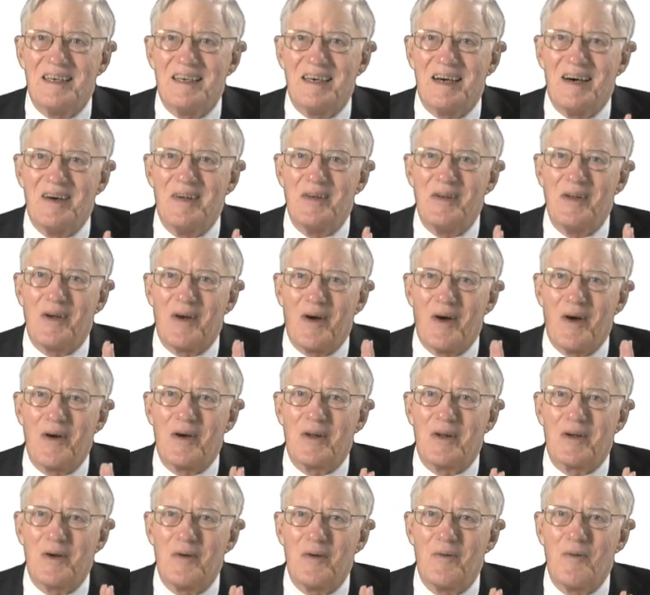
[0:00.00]
Under
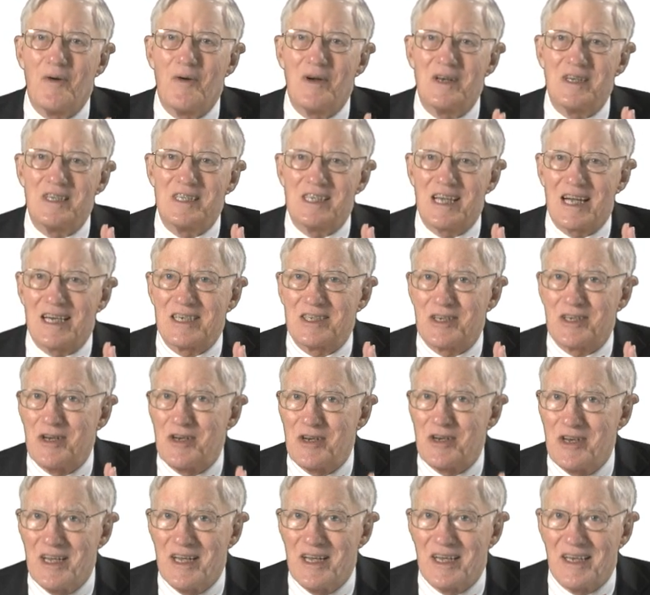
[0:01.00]
Article 1, Section
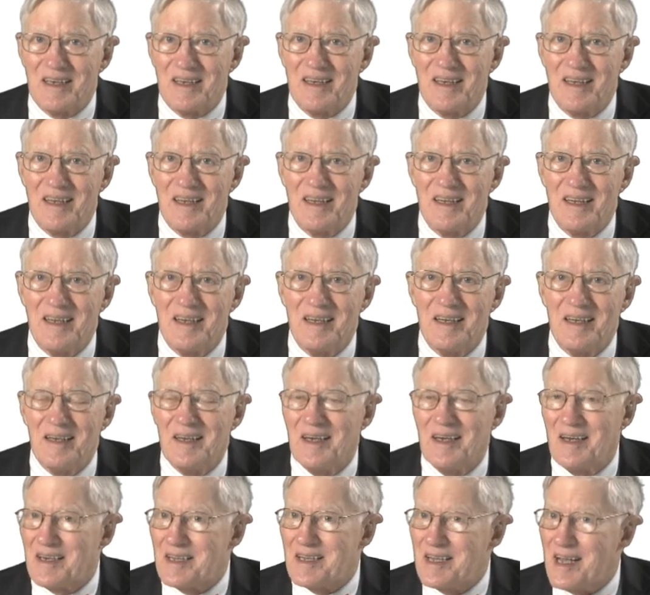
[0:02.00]
10,
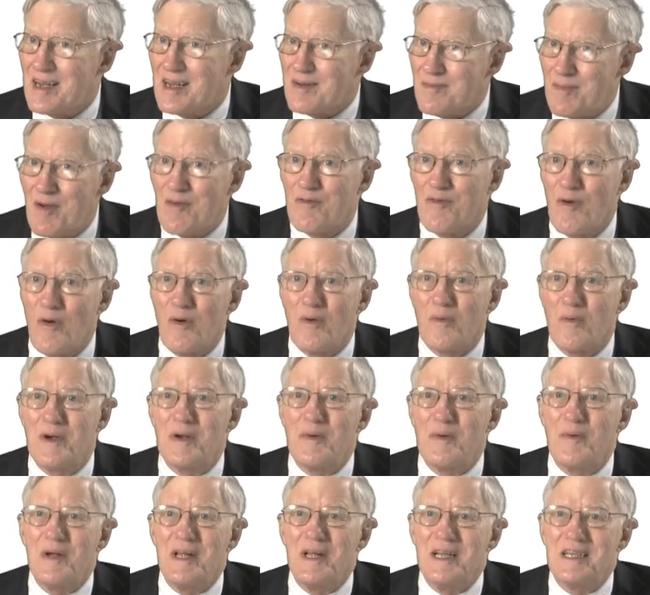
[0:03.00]
again, before we
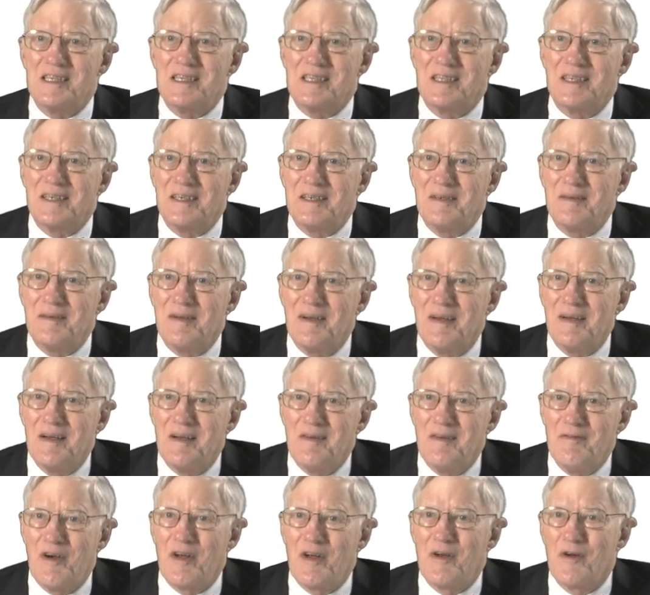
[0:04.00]
reach the
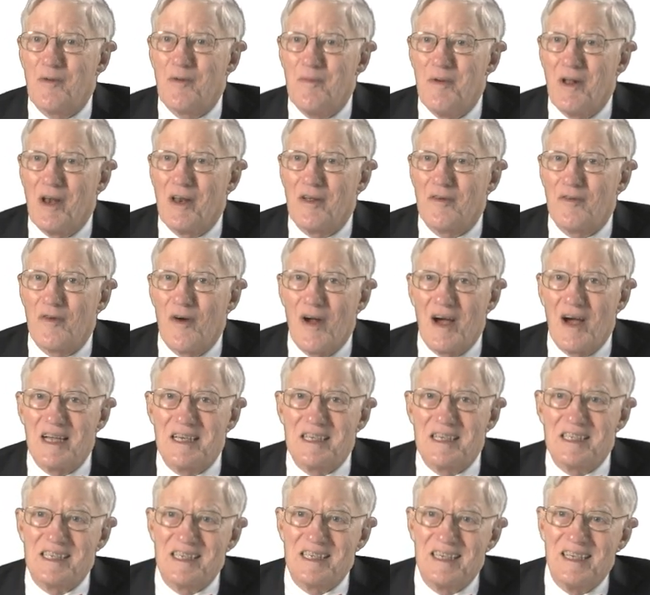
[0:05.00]
Federal Bill of
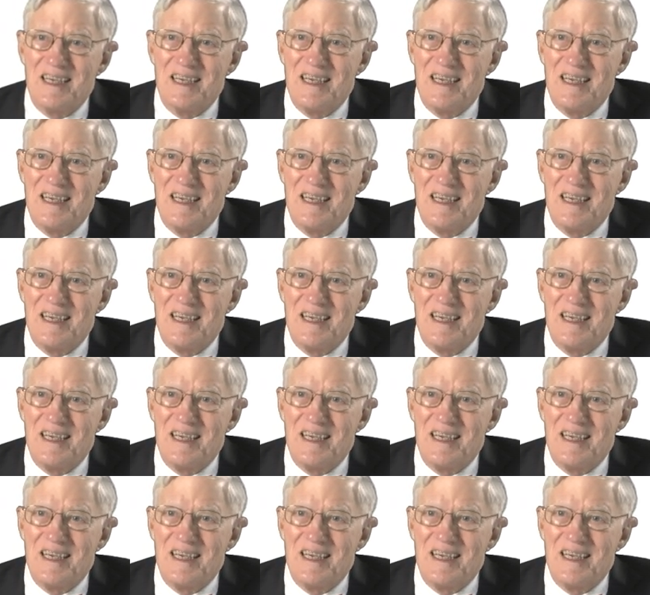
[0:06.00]
Rights,